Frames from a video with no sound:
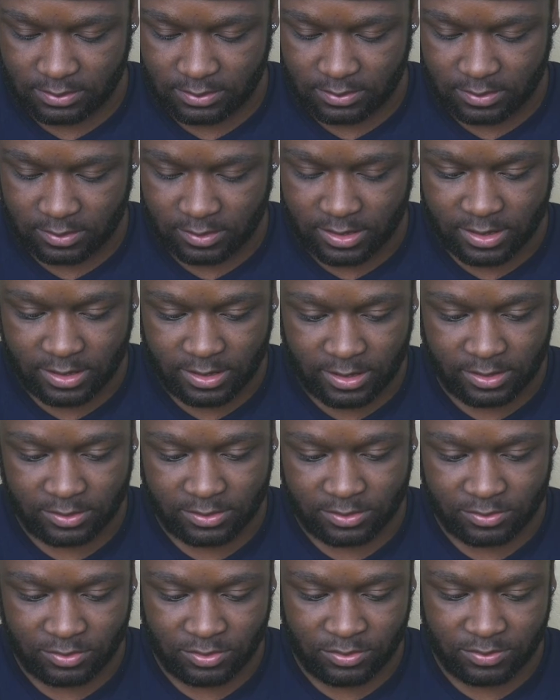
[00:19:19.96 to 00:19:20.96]
or Health
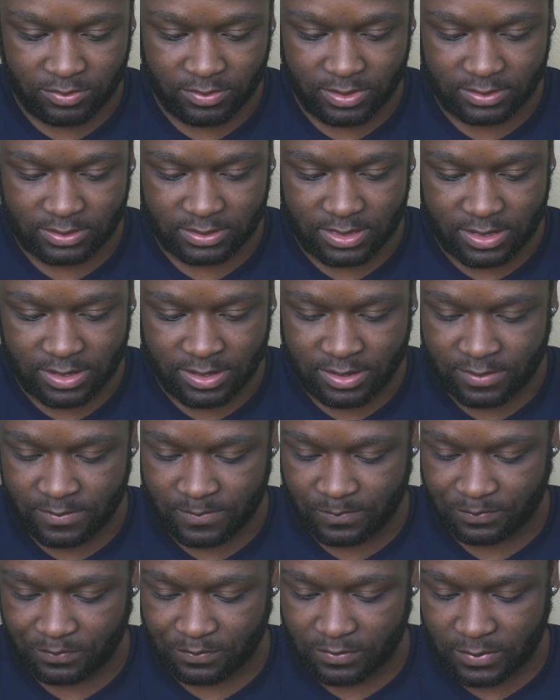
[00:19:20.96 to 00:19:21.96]
Group, sorry.
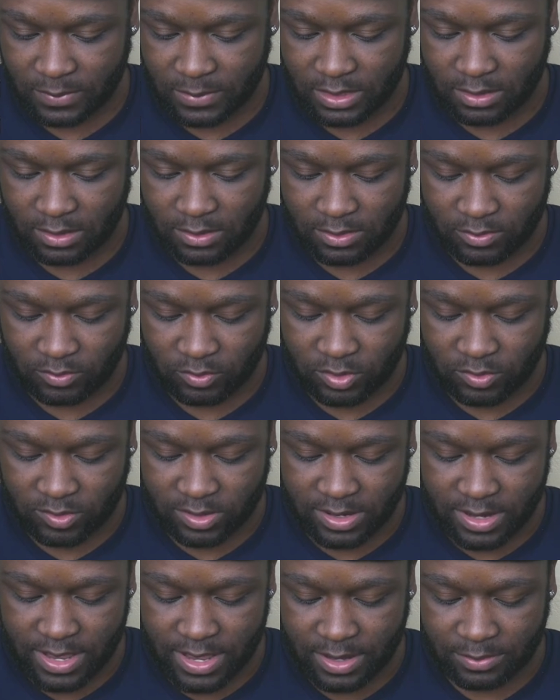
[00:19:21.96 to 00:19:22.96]
We
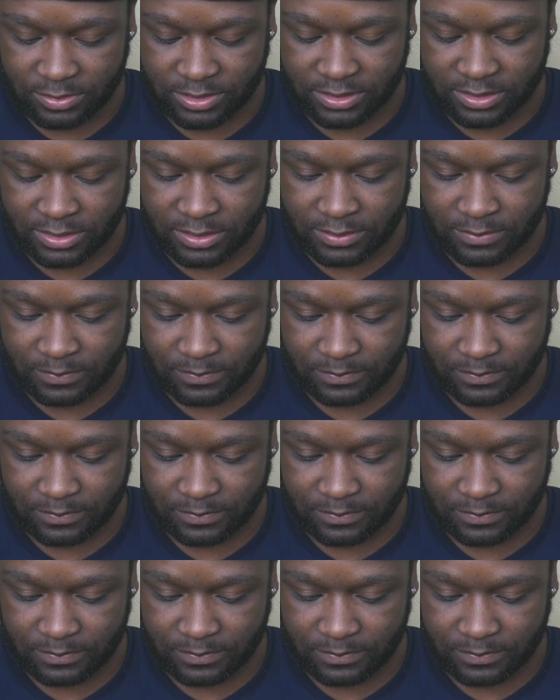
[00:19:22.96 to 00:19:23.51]
want Amgen.